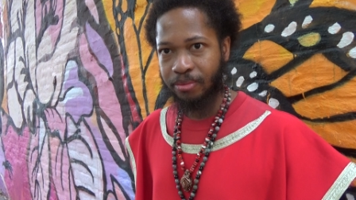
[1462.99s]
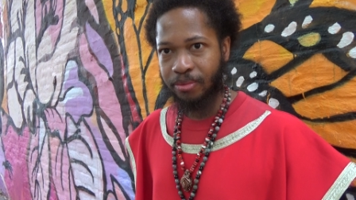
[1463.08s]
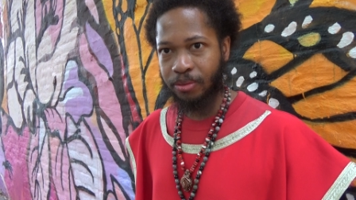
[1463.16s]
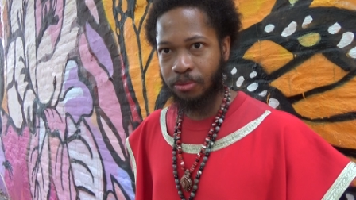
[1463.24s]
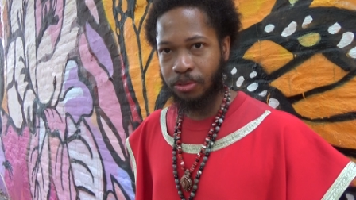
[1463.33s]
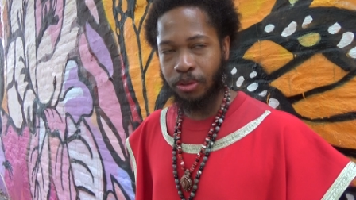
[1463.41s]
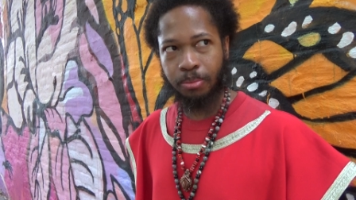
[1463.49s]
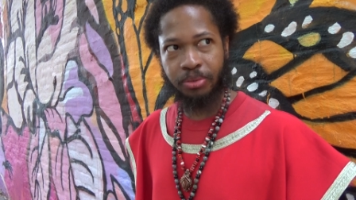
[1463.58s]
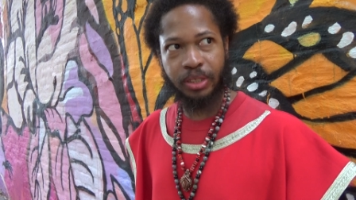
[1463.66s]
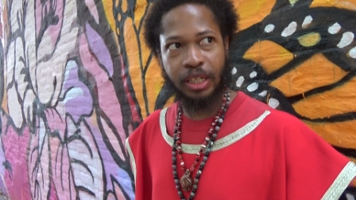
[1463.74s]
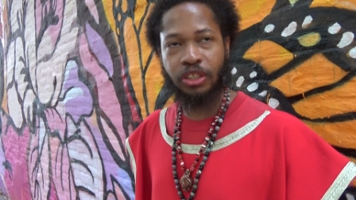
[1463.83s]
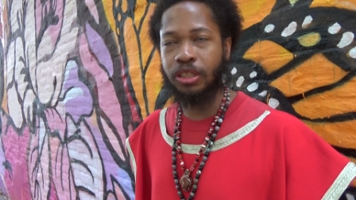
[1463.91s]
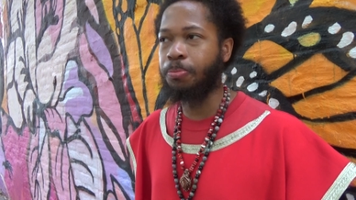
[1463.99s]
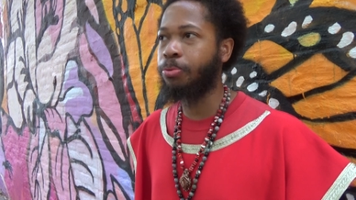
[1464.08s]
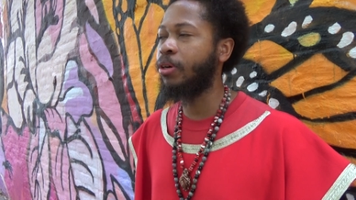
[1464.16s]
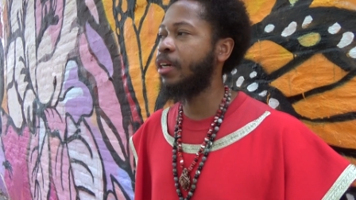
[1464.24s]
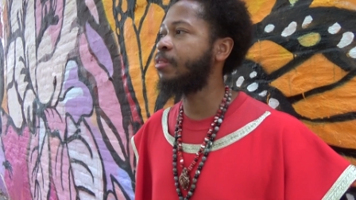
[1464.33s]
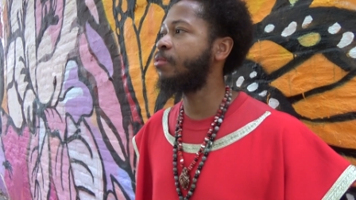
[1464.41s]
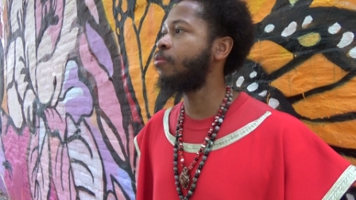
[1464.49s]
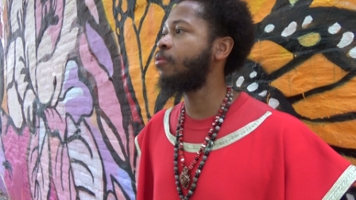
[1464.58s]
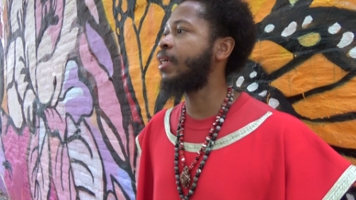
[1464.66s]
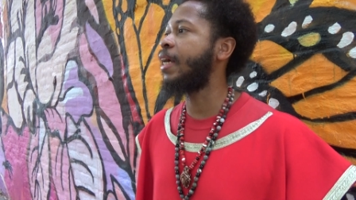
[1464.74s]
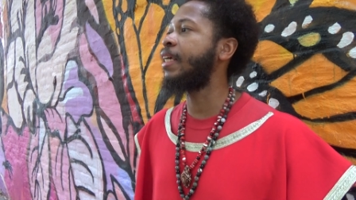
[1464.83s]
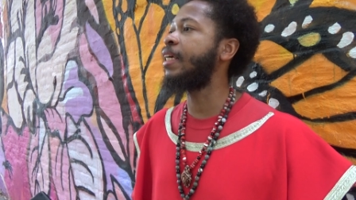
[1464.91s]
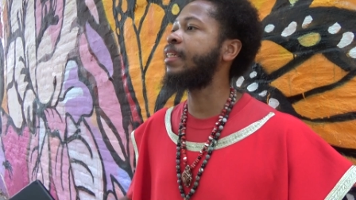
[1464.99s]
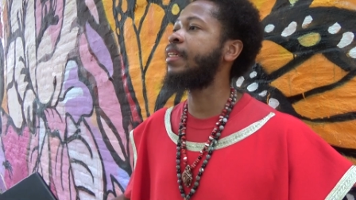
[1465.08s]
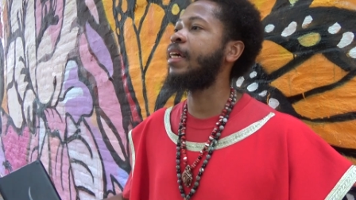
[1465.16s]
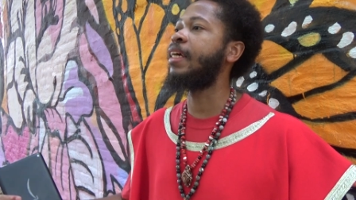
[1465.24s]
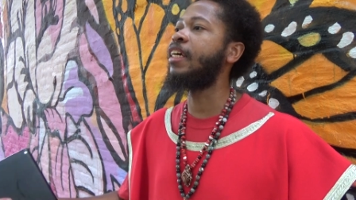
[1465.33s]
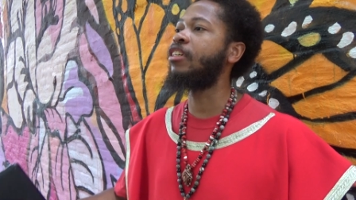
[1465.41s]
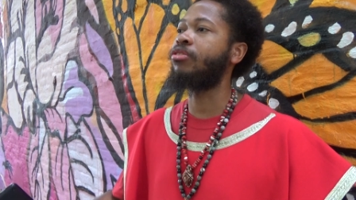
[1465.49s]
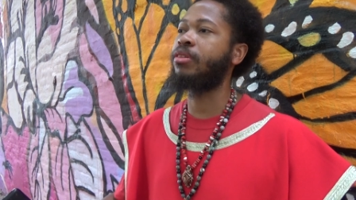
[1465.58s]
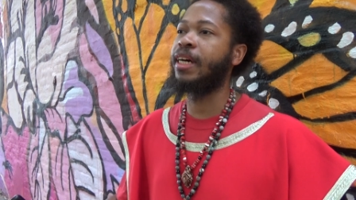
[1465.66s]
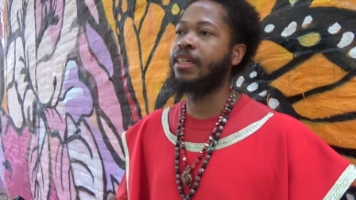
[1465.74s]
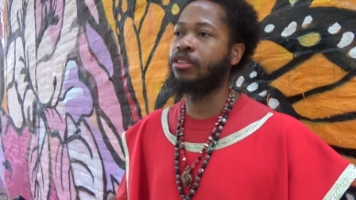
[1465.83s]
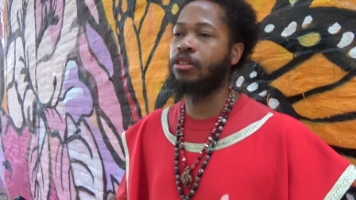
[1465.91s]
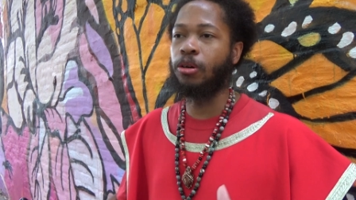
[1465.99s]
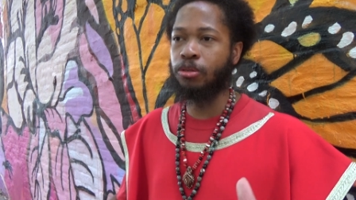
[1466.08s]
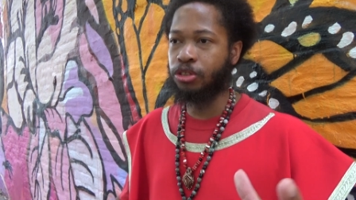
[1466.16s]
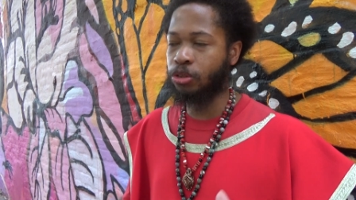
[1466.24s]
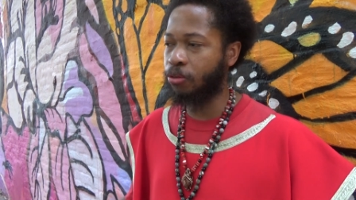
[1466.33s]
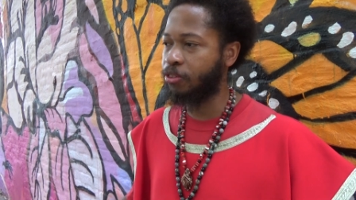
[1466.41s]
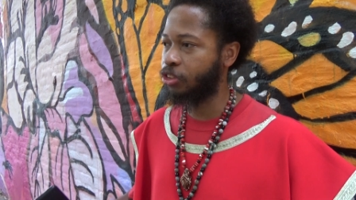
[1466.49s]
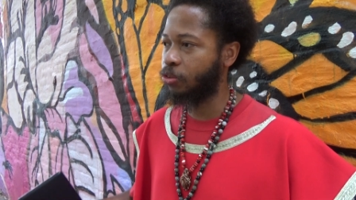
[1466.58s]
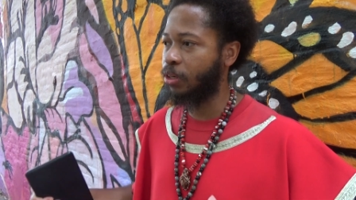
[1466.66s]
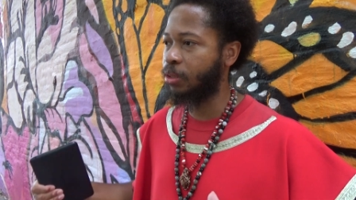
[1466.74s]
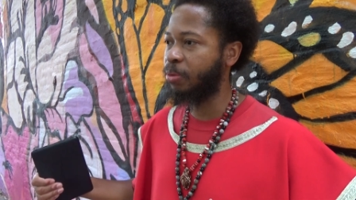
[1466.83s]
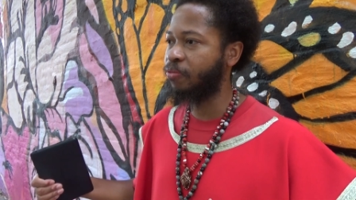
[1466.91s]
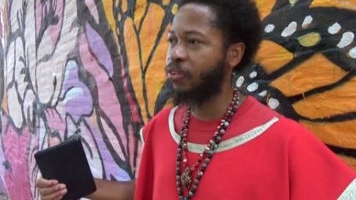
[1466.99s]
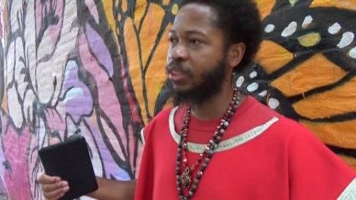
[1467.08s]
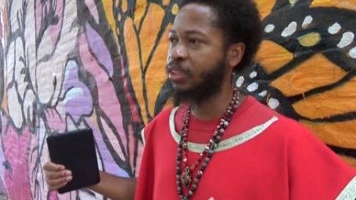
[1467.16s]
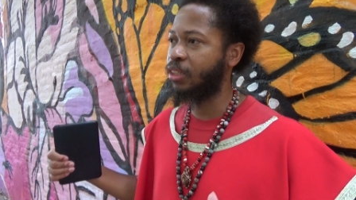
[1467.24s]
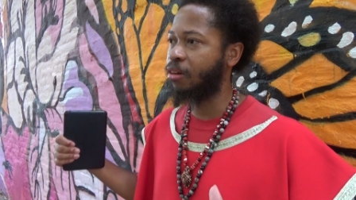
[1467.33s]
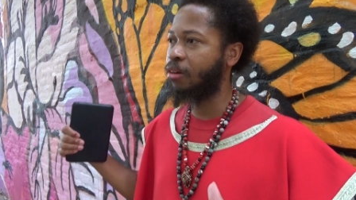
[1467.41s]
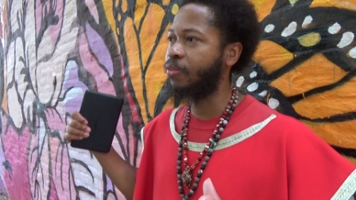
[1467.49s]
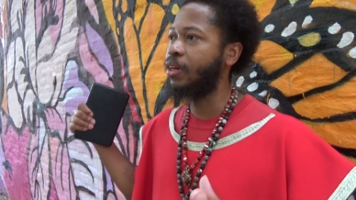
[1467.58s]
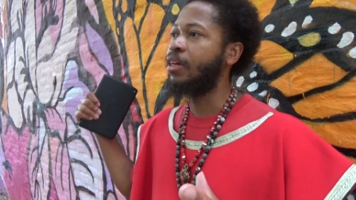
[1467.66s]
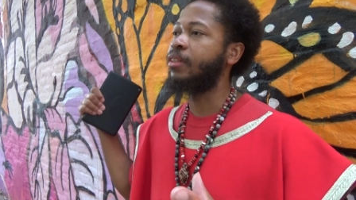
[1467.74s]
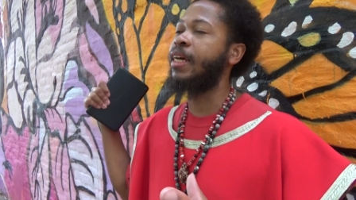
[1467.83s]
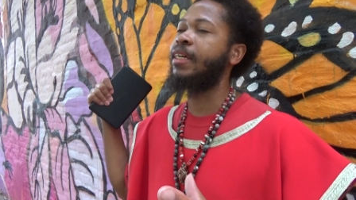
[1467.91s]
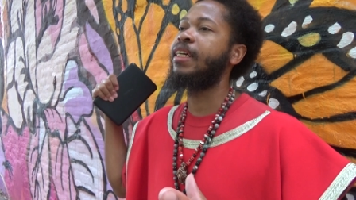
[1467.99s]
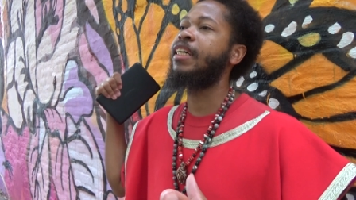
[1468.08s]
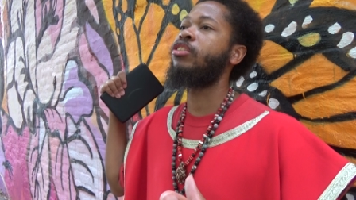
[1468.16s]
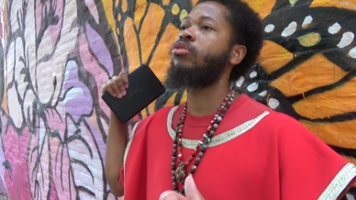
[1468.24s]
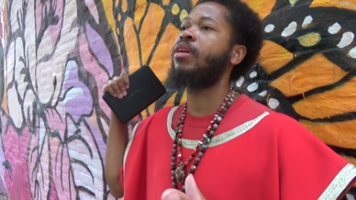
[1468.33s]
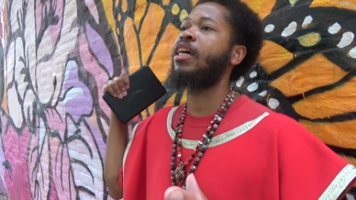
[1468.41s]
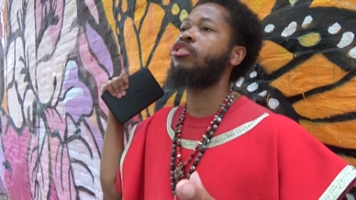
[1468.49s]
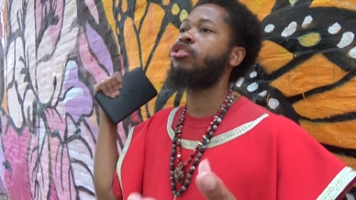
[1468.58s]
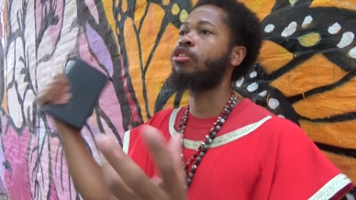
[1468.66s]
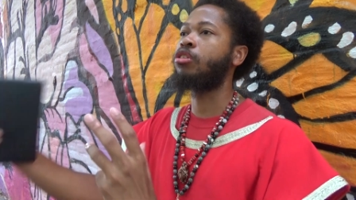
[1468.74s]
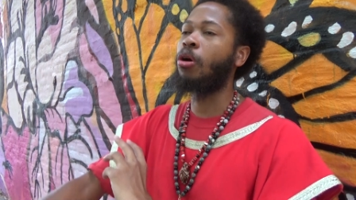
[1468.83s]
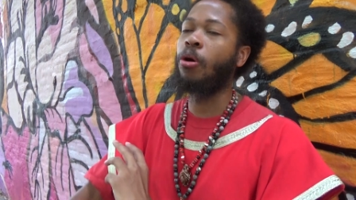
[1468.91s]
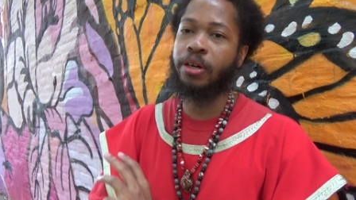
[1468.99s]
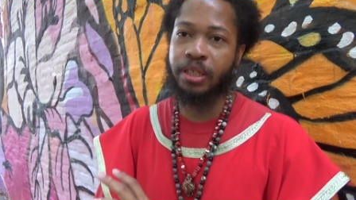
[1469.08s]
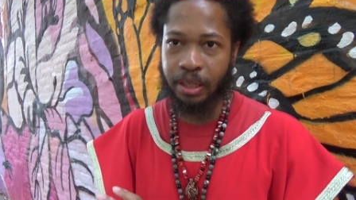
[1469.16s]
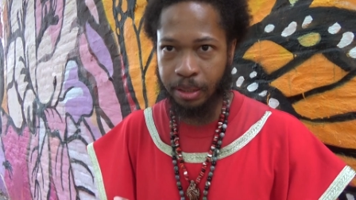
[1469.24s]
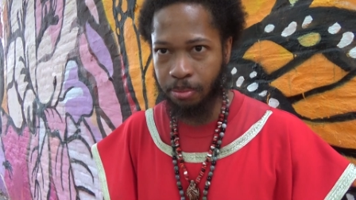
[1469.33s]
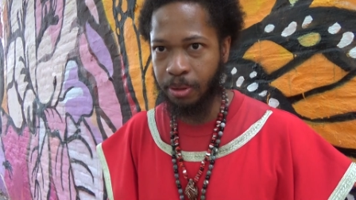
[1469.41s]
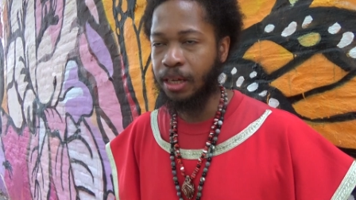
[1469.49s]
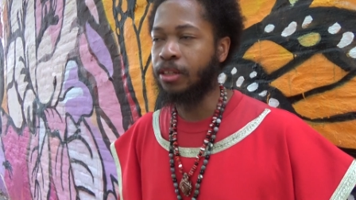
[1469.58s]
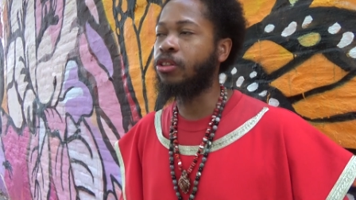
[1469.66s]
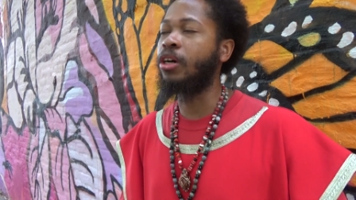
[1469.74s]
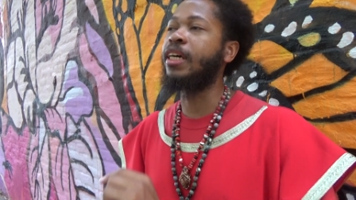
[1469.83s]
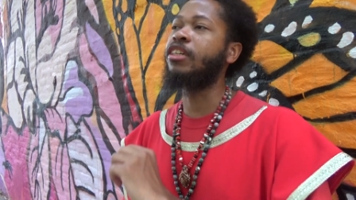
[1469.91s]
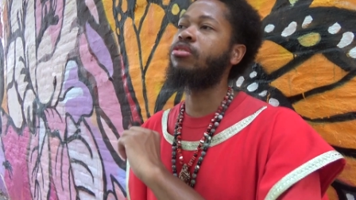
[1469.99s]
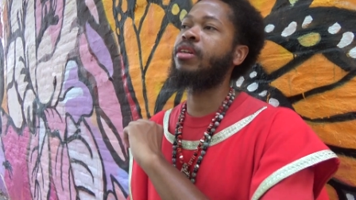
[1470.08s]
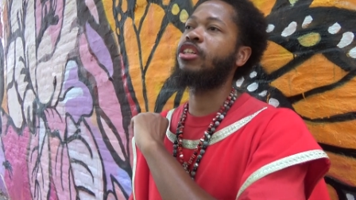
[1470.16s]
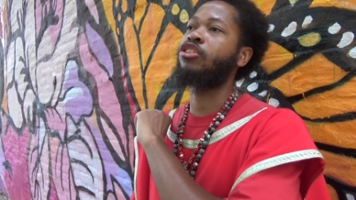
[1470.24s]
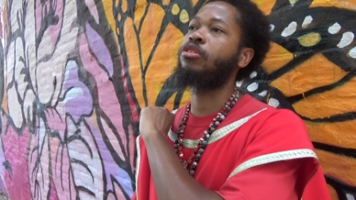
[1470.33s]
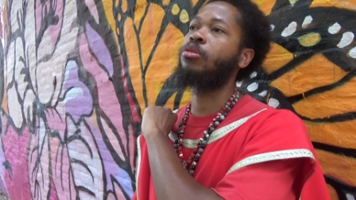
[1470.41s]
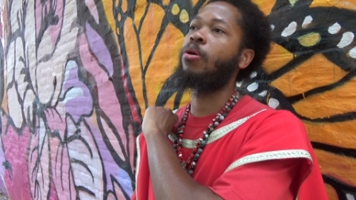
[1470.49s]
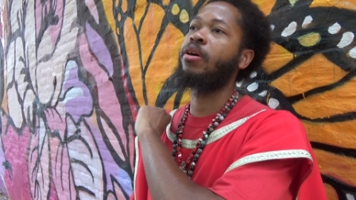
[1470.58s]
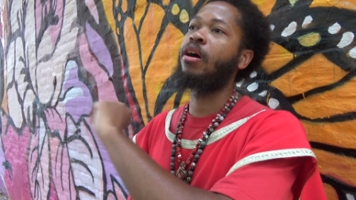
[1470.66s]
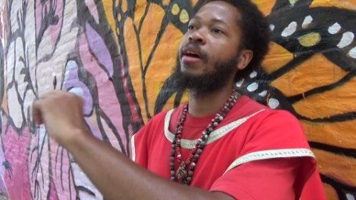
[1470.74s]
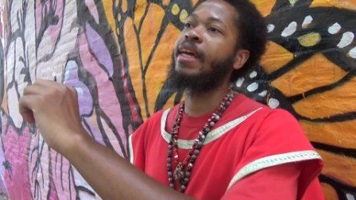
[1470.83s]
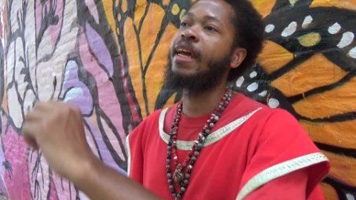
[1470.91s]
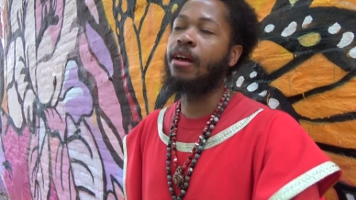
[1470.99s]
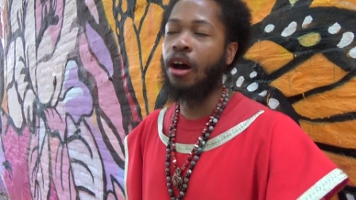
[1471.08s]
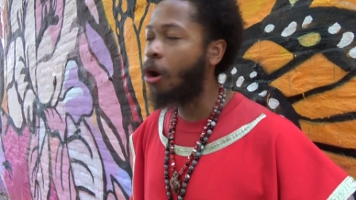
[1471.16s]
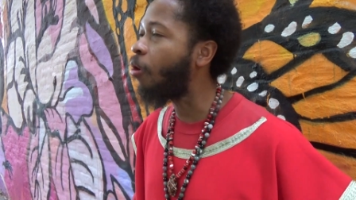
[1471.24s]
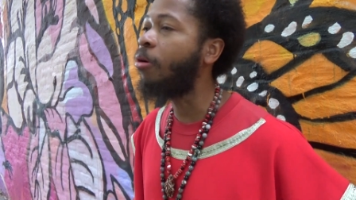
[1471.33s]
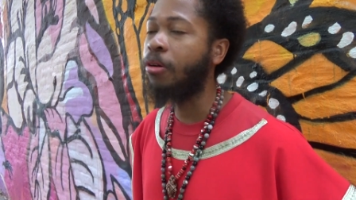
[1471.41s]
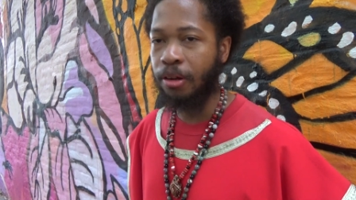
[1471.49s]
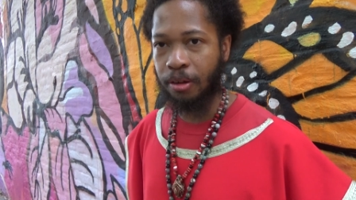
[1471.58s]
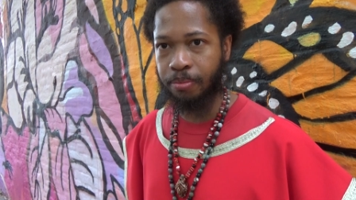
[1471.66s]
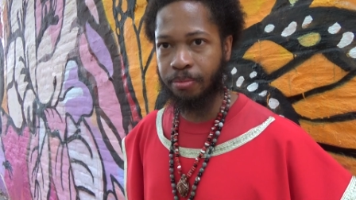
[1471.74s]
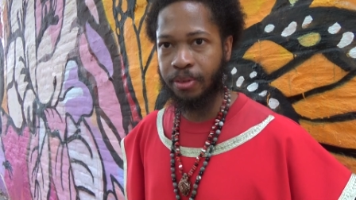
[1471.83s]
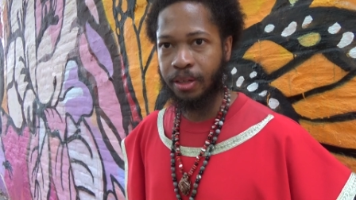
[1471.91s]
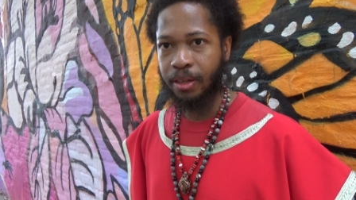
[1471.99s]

you know what I'm saying to the point that the Israelites long story short let me finish it off that the Israelites slaughtered it the Israelites slaughtered uh, all of them